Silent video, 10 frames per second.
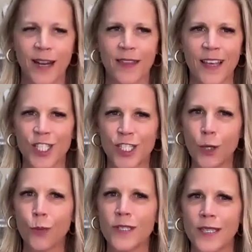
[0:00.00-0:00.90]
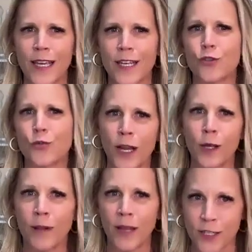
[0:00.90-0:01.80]
And I think she was a
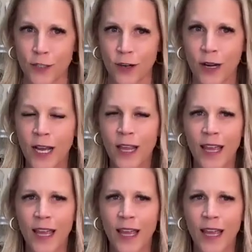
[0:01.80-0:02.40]
trailblazer.